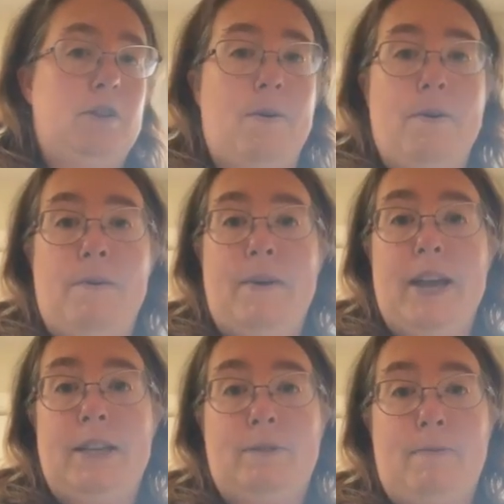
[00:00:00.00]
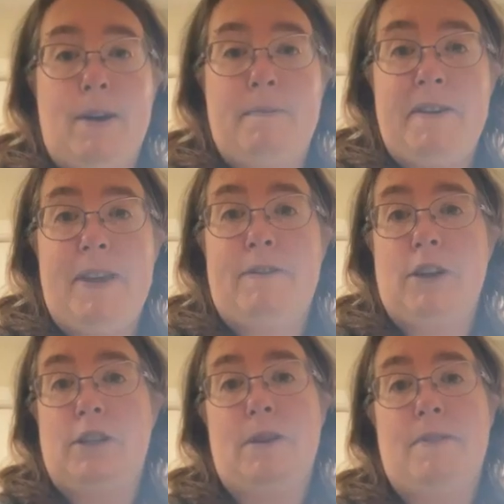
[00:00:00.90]
So it's one of my
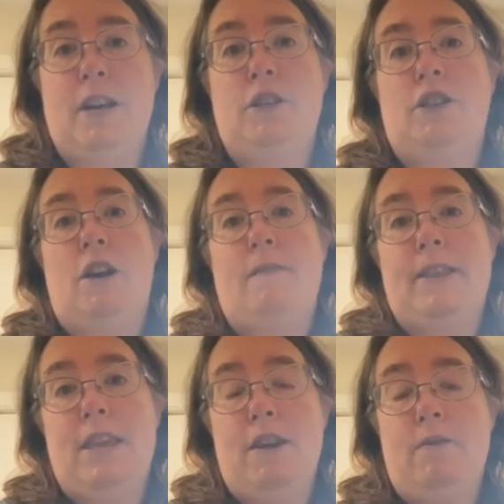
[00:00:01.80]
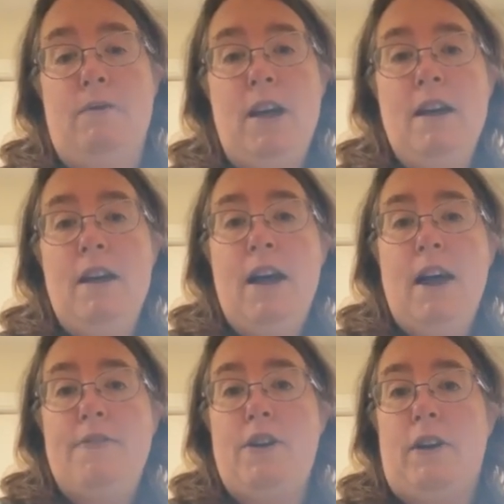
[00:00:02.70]
favorites, so I want to share it with you.
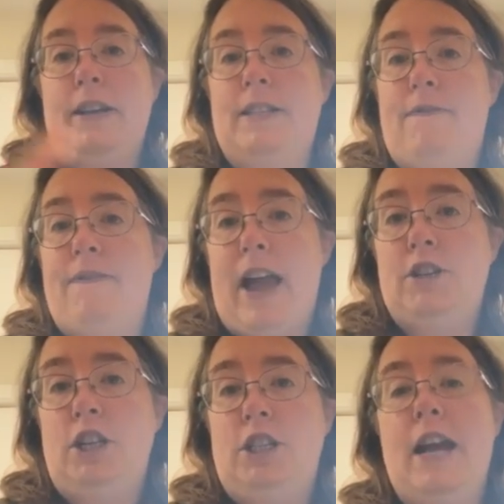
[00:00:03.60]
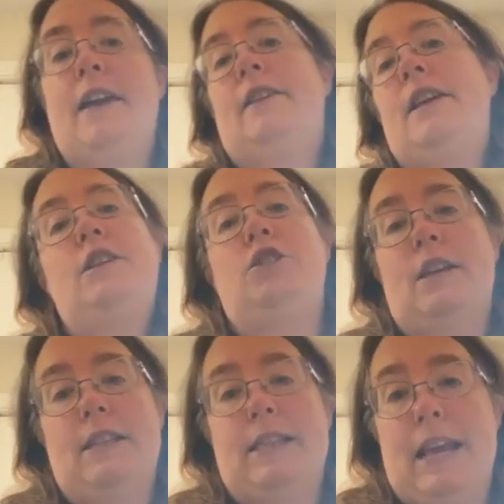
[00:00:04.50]
There is a Veggie
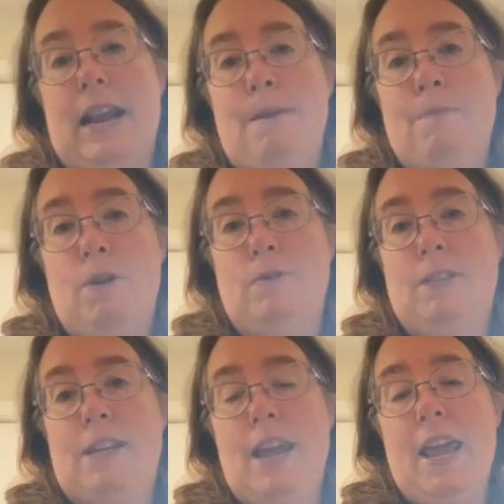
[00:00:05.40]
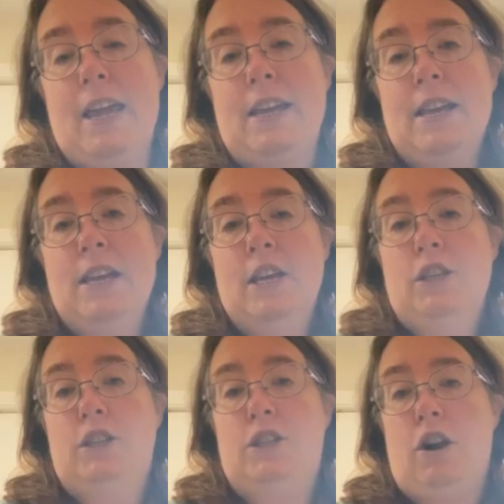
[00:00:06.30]
Challenge that I'm hosting
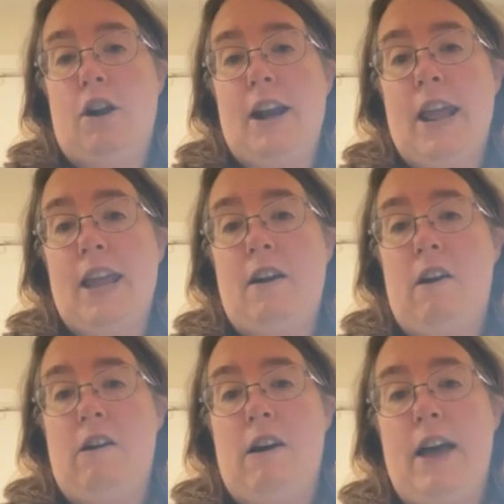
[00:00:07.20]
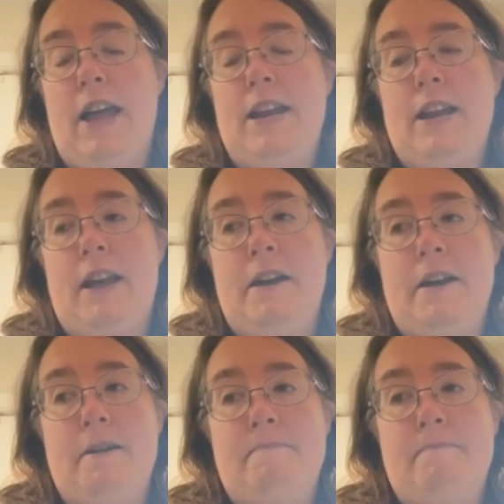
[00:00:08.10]
starting on